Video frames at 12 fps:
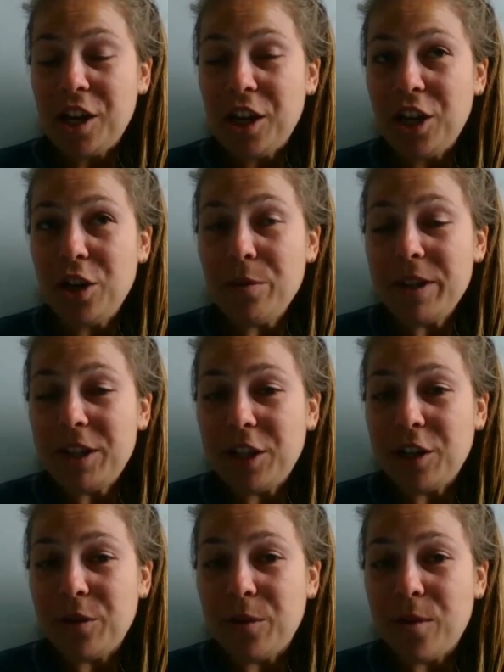you would
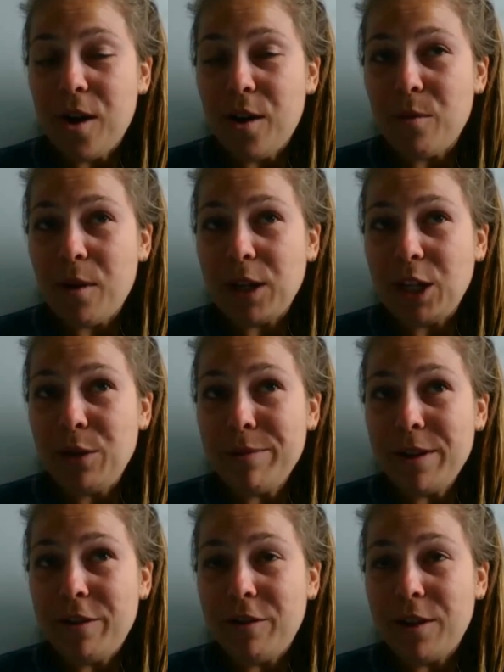do or what you
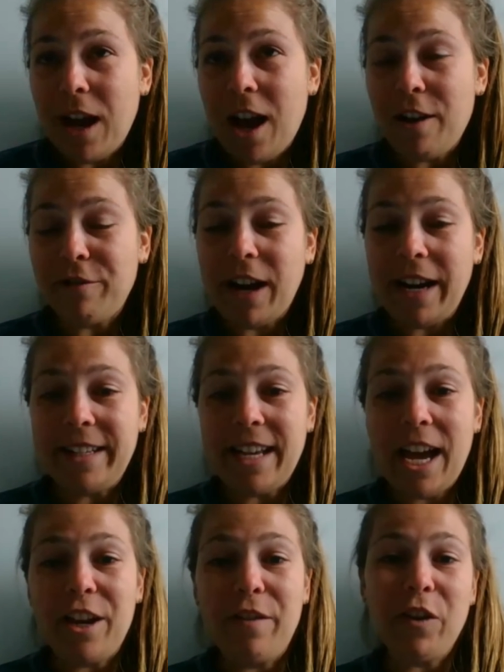would write
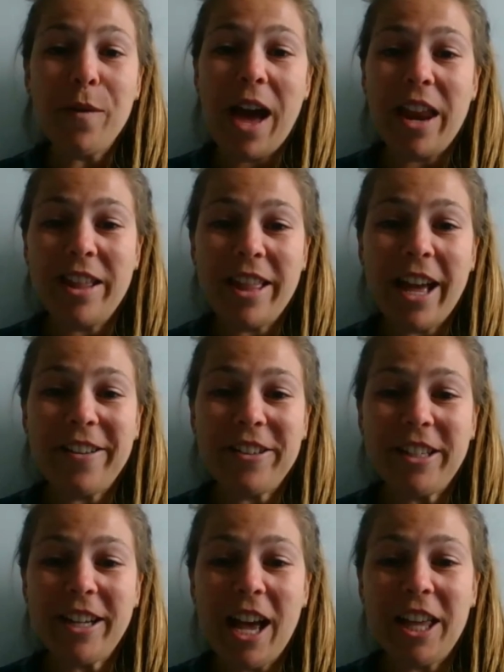down if you had
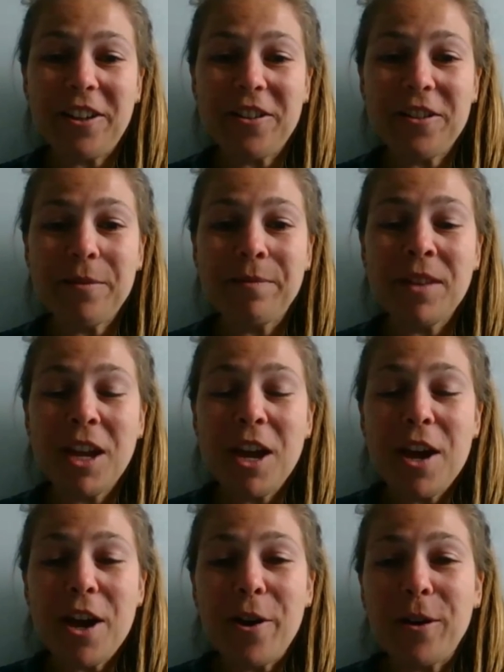$1,000.
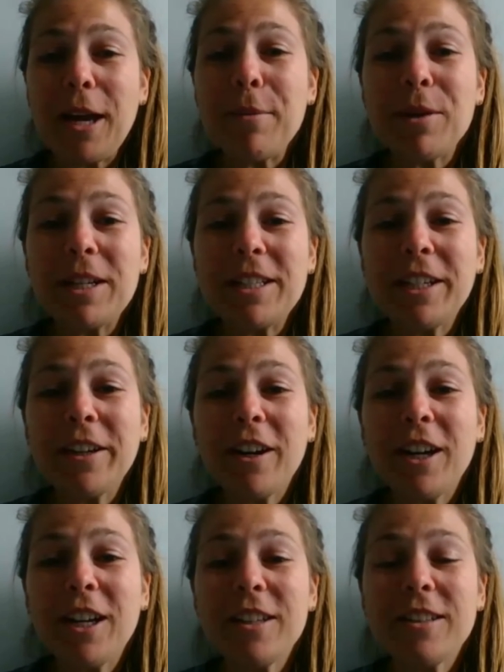Okay, boys and
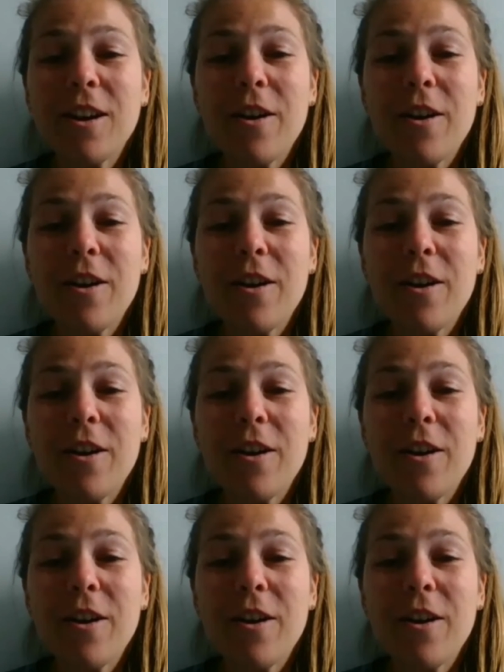girls,